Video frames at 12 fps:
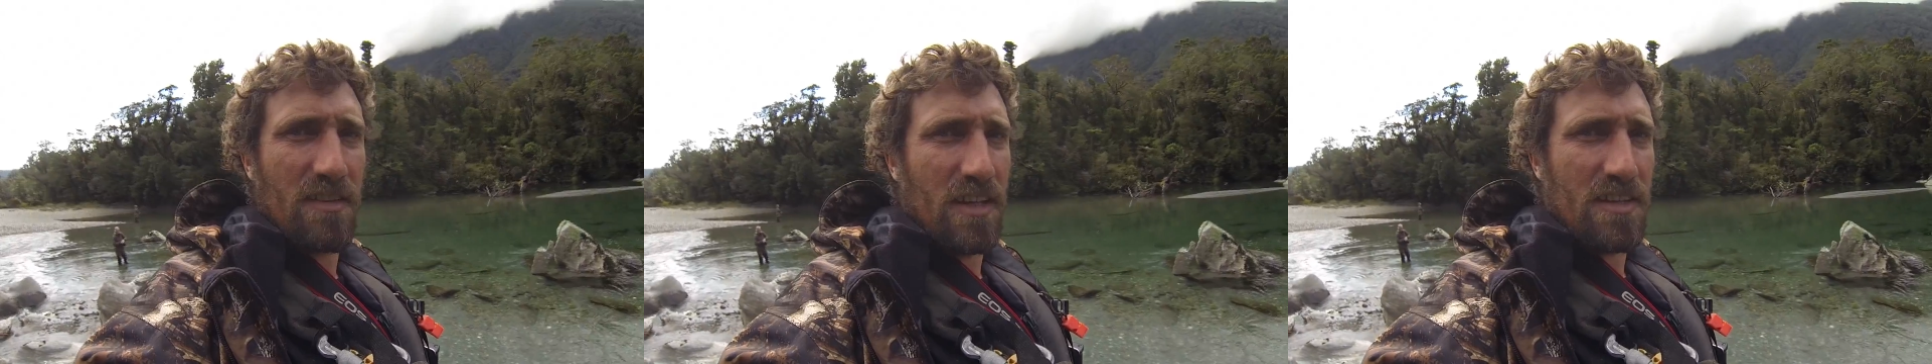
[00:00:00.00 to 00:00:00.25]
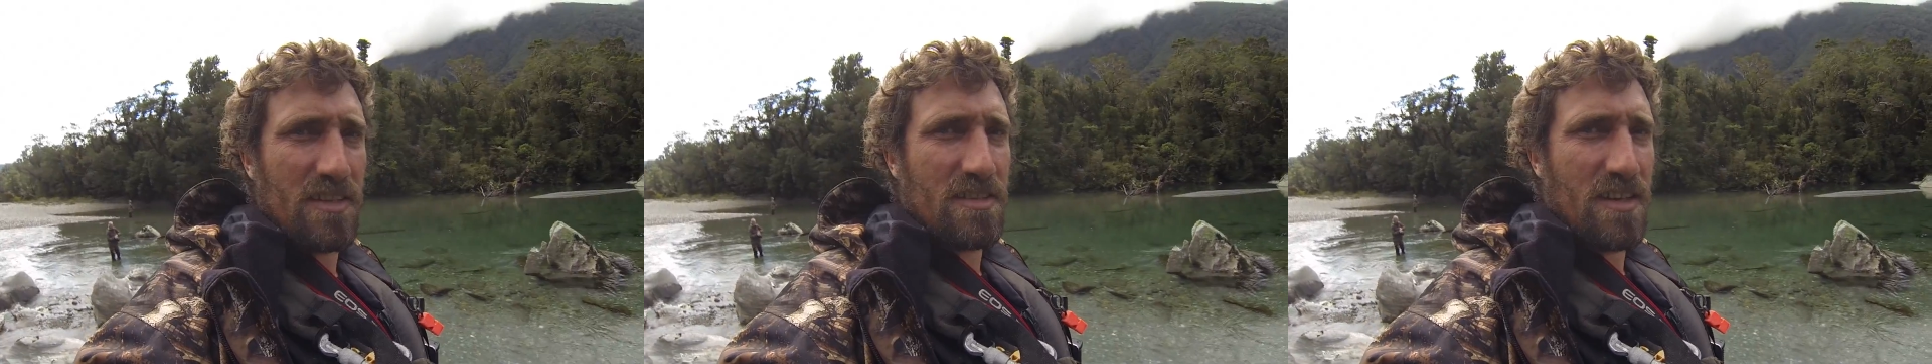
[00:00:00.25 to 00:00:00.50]
They
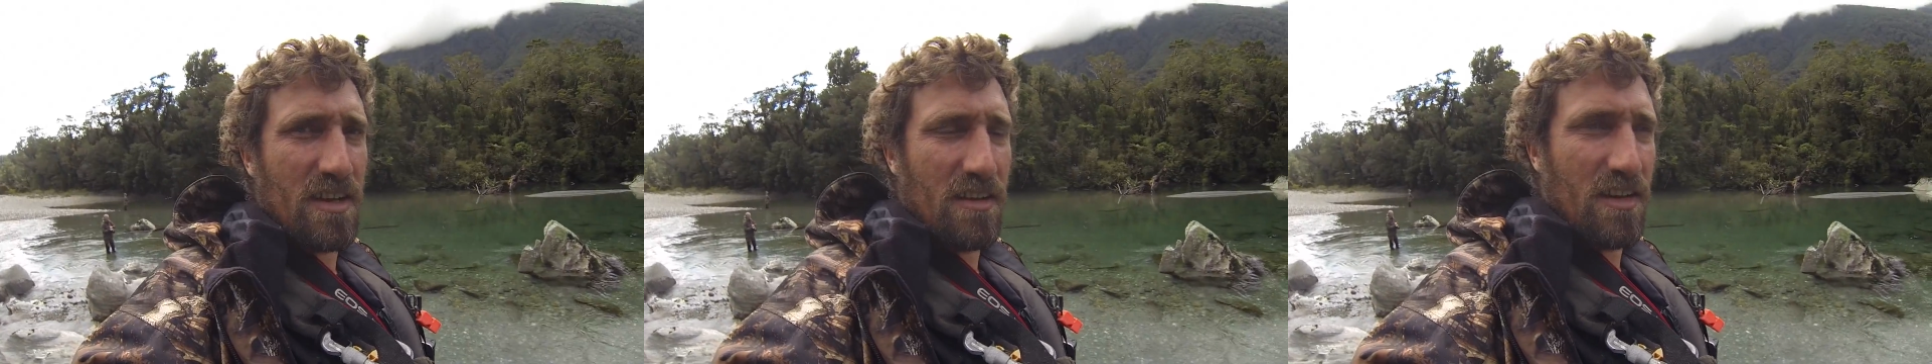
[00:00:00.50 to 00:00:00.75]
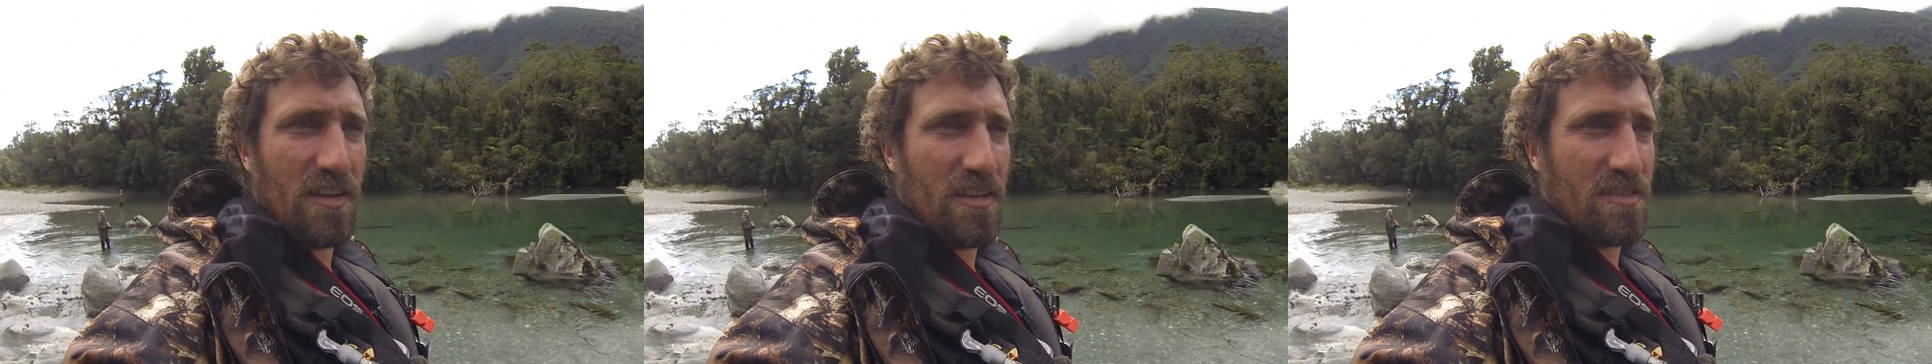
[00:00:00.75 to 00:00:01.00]
just don't
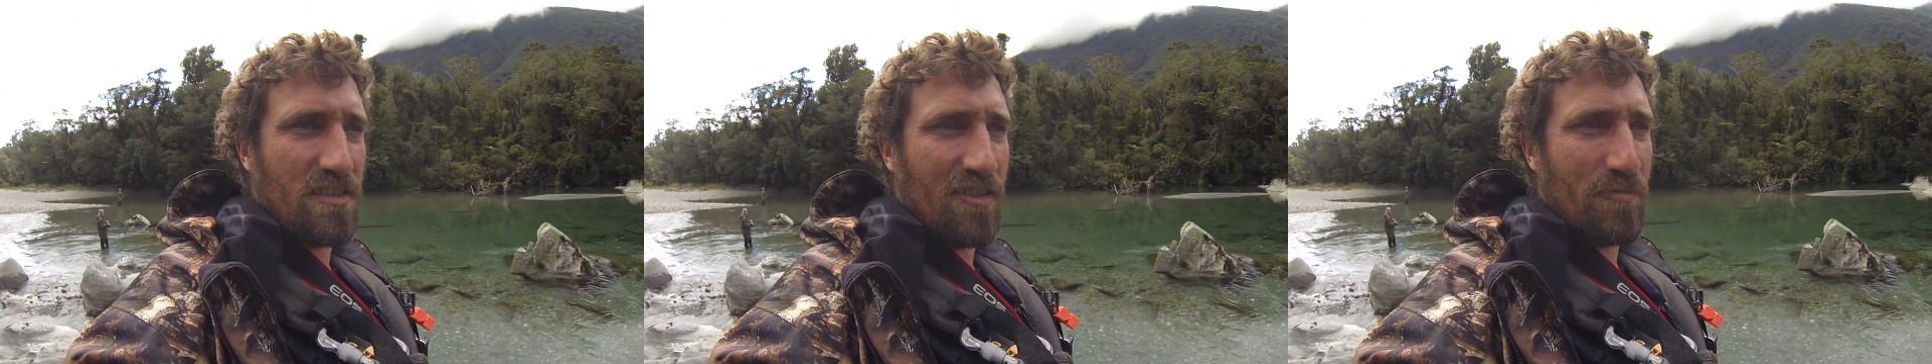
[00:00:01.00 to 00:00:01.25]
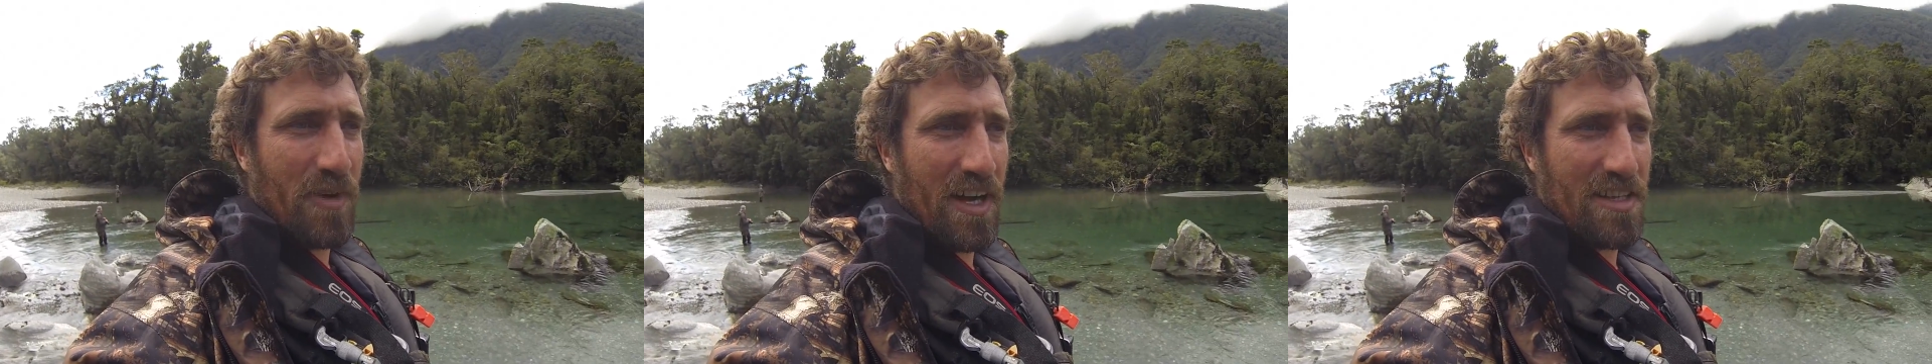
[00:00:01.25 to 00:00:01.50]
like those
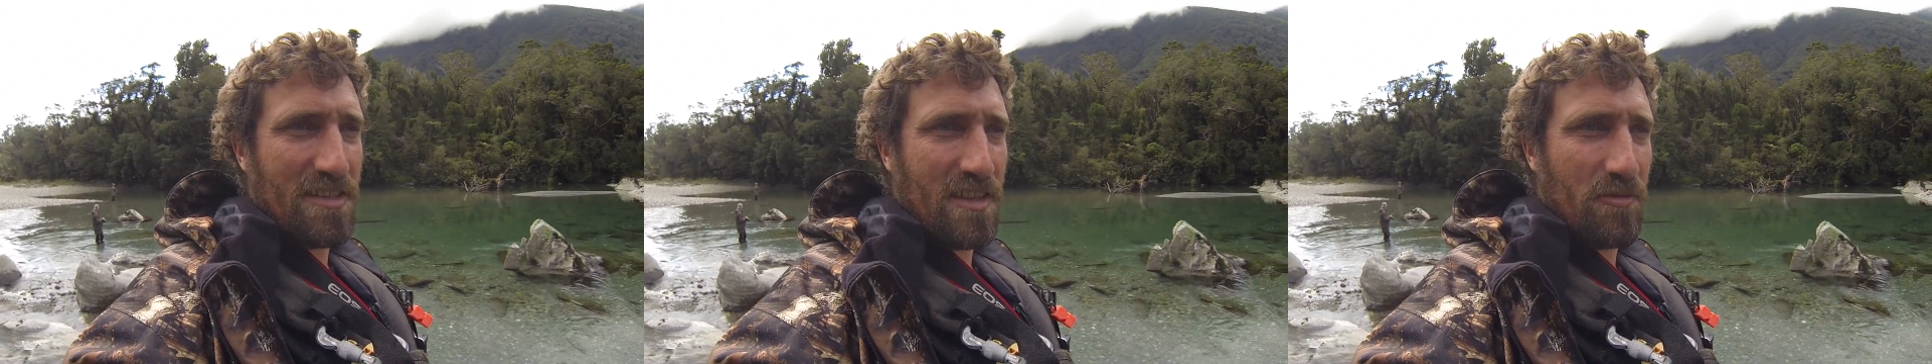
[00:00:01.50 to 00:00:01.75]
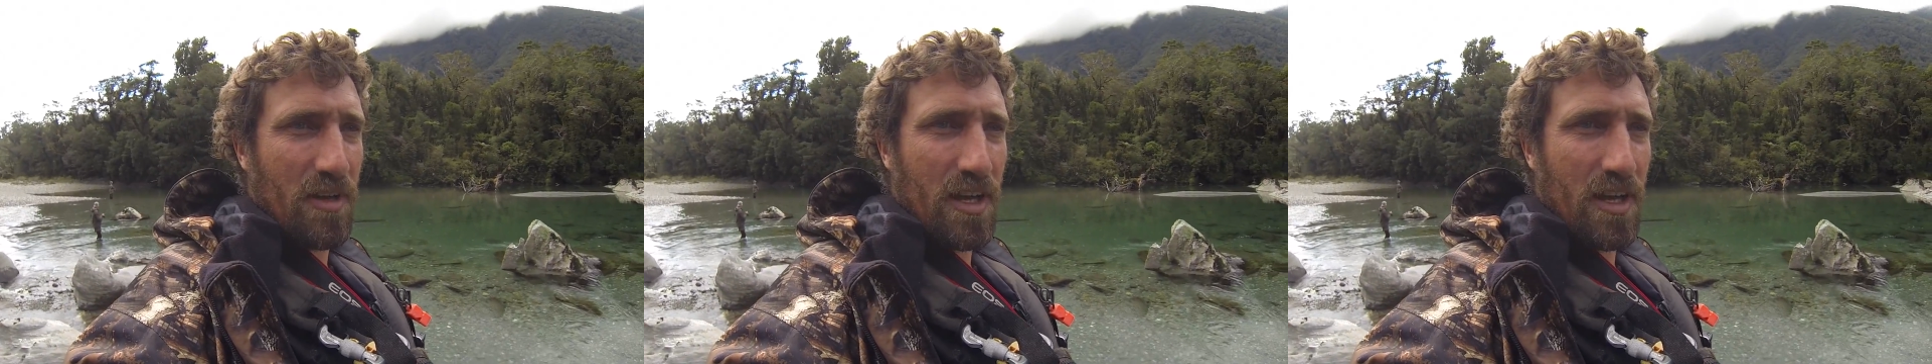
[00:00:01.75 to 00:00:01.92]
soft baits. I think we're